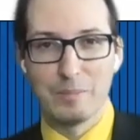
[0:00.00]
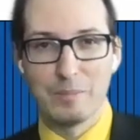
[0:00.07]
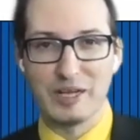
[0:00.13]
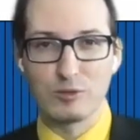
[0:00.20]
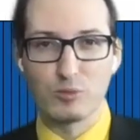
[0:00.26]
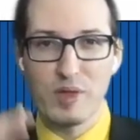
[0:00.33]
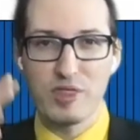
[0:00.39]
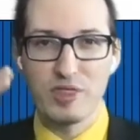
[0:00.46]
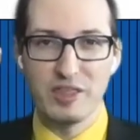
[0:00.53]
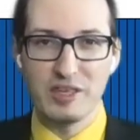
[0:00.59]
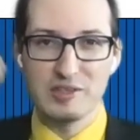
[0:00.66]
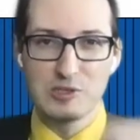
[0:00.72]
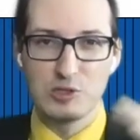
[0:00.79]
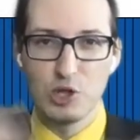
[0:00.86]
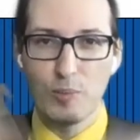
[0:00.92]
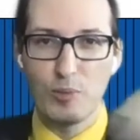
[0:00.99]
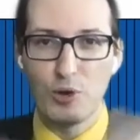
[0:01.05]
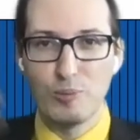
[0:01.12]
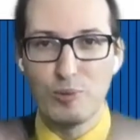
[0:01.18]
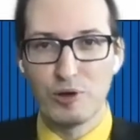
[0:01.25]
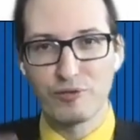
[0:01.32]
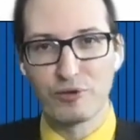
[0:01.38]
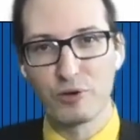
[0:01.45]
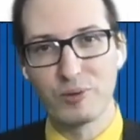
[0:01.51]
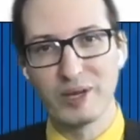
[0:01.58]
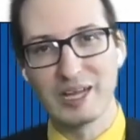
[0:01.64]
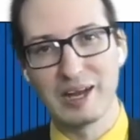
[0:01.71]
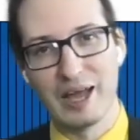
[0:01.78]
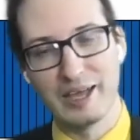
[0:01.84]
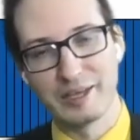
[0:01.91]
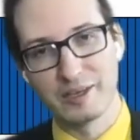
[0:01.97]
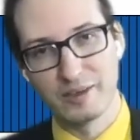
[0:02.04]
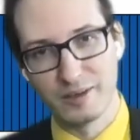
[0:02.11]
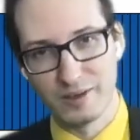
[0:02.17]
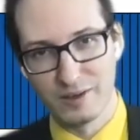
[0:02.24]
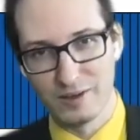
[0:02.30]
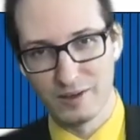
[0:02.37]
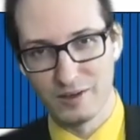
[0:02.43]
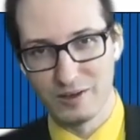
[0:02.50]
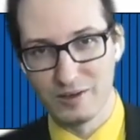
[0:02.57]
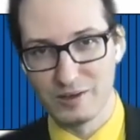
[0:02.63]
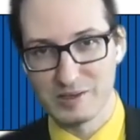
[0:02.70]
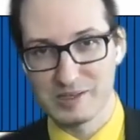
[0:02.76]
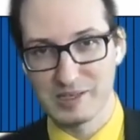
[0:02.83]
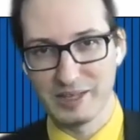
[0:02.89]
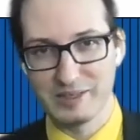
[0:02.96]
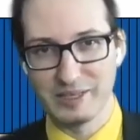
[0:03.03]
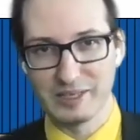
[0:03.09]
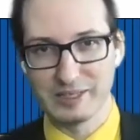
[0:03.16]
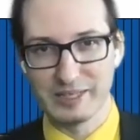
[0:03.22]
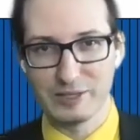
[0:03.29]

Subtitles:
but with this double buffering like setting,